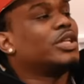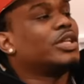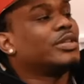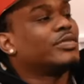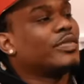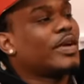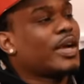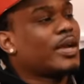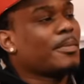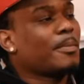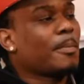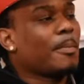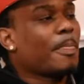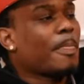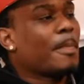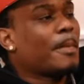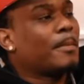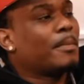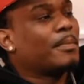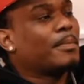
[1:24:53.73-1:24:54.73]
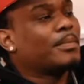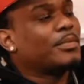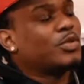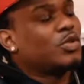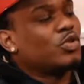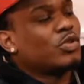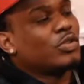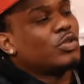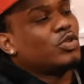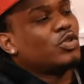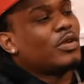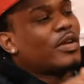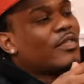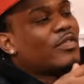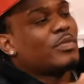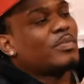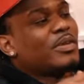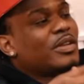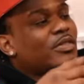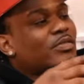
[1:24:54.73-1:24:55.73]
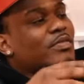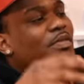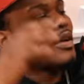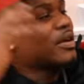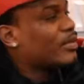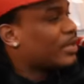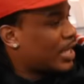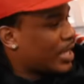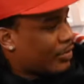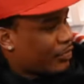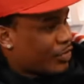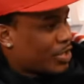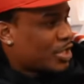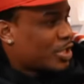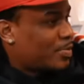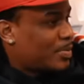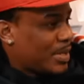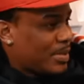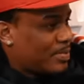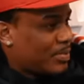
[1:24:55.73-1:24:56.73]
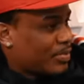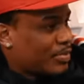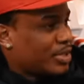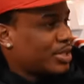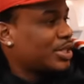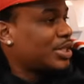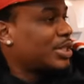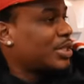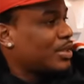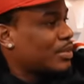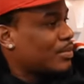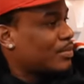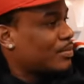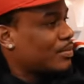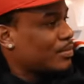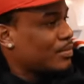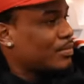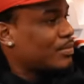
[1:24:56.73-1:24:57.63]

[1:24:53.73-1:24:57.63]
though. Look, right? You you ever been around like rich people and shit?